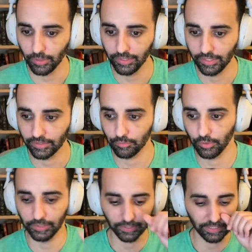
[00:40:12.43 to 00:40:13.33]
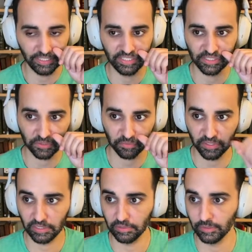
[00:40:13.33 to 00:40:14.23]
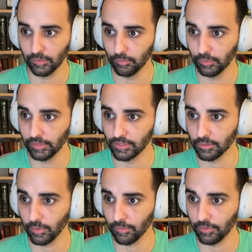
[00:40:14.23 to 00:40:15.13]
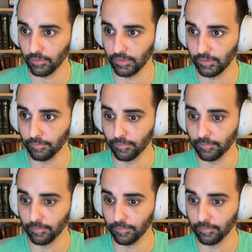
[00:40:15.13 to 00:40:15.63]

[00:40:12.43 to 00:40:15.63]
Probably not the easiest way to do it, but this is the way I'm doing it.